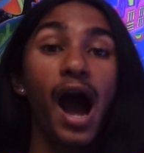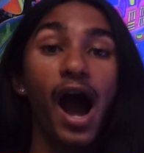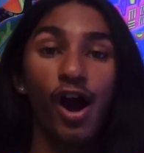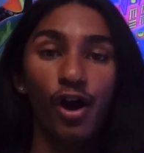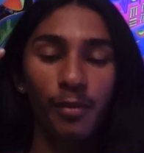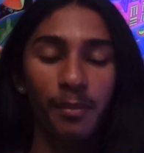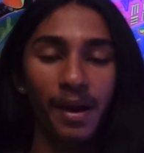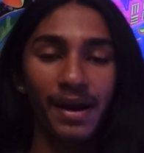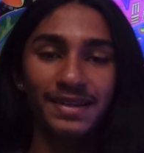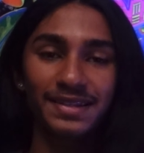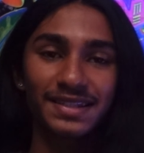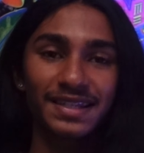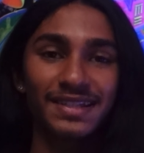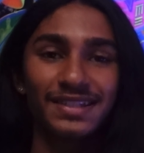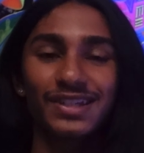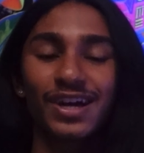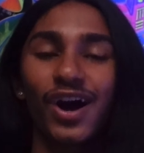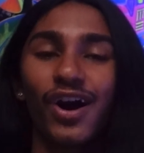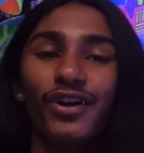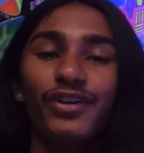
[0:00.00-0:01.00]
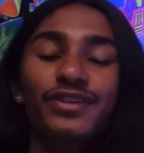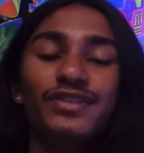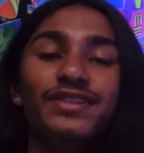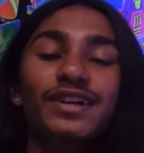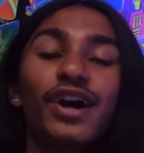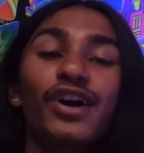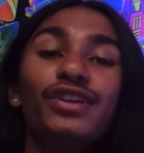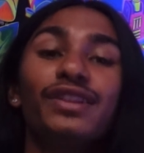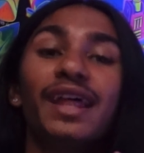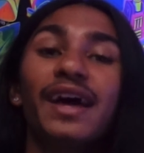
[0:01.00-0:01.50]
our mindset to our
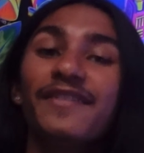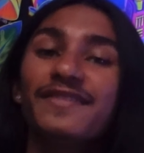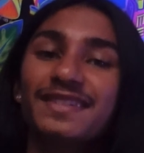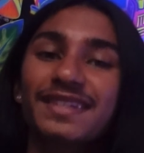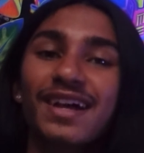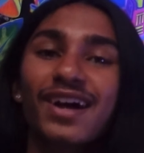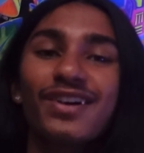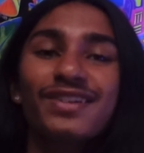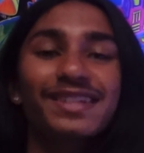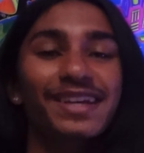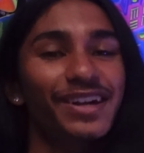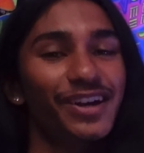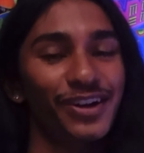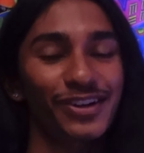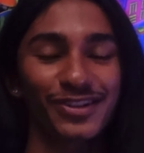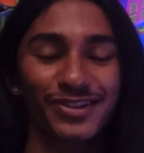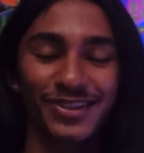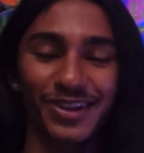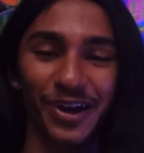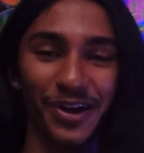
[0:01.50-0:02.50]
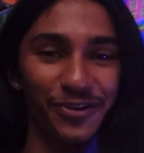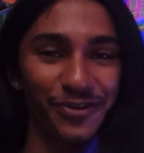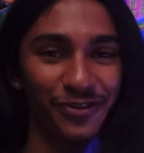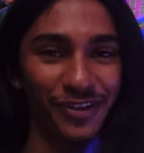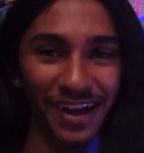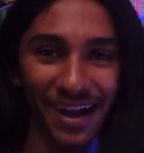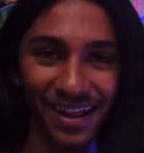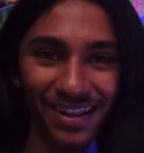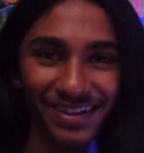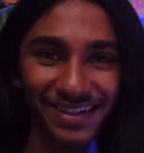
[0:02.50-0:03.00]
desired lifestyles and our desired
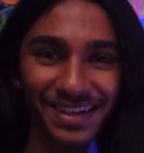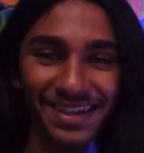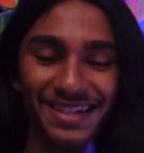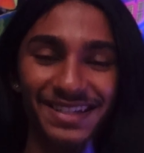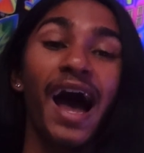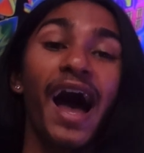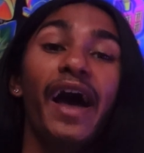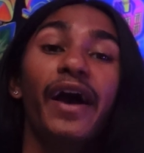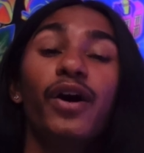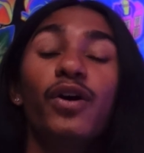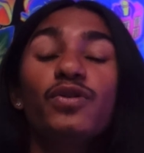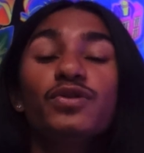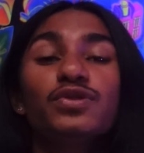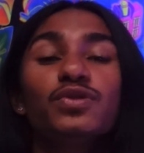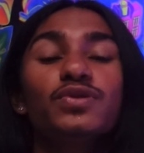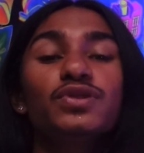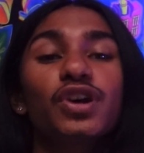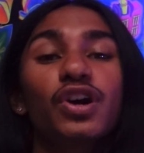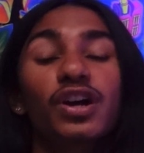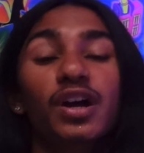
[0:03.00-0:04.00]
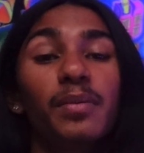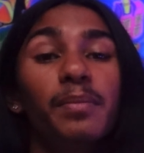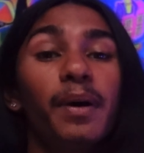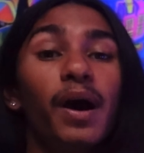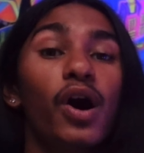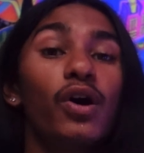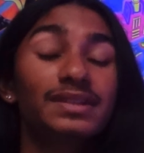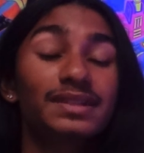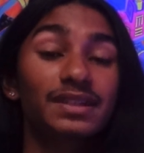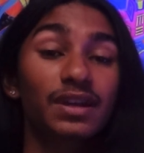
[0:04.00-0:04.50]
realities. I also talk
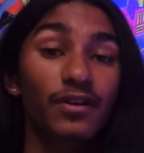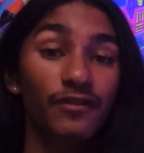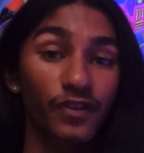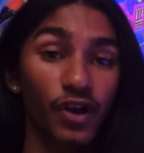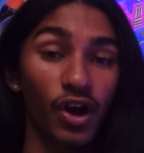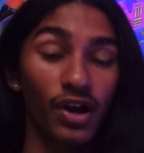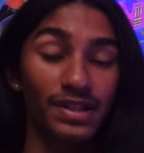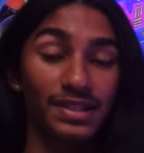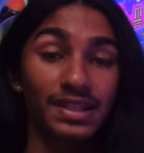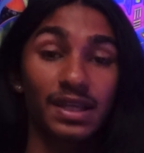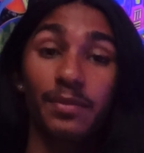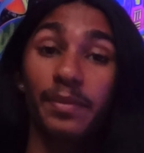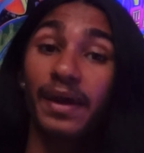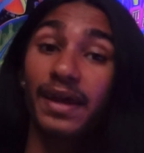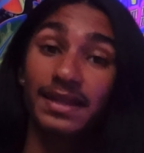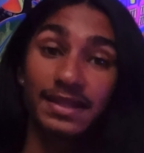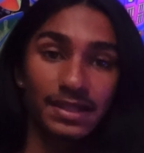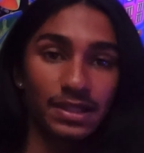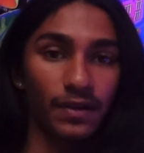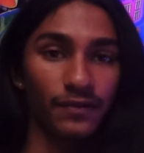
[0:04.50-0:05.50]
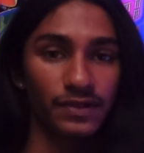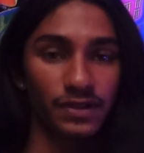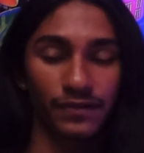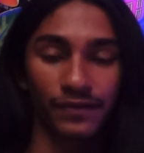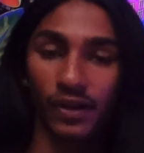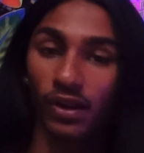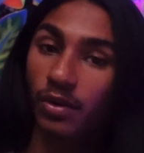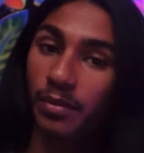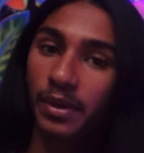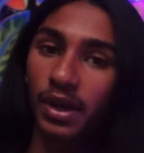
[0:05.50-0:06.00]
about self-concept and
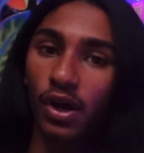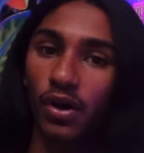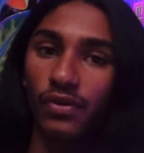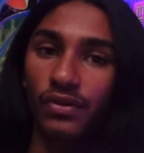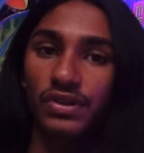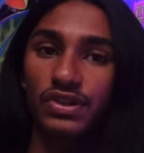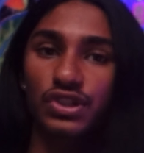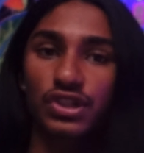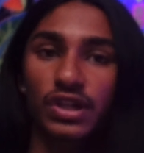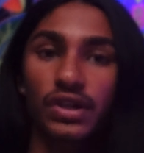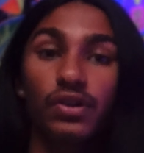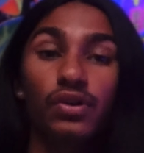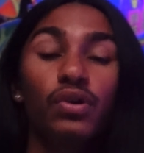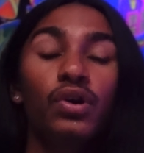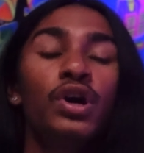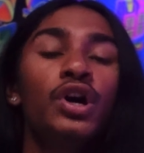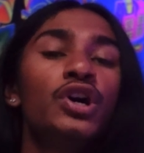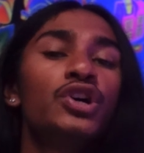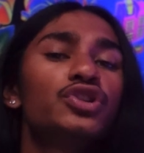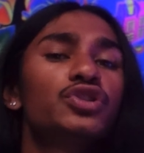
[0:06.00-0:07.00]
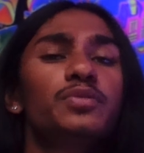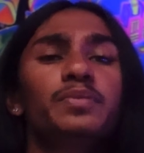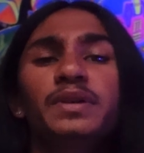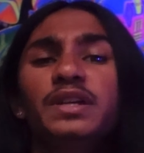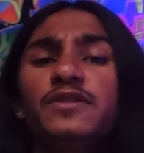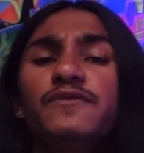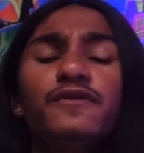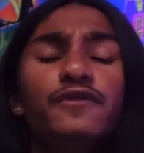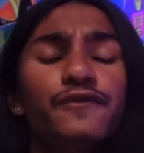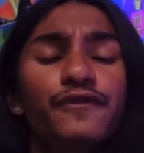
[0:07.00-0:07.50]
self-development on this channel, so
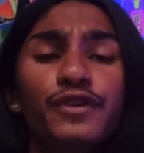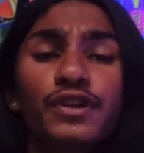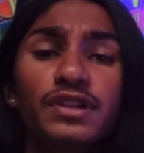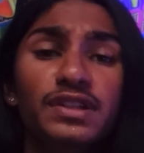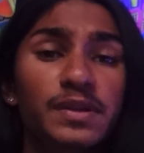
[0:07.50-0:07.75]
please feel free to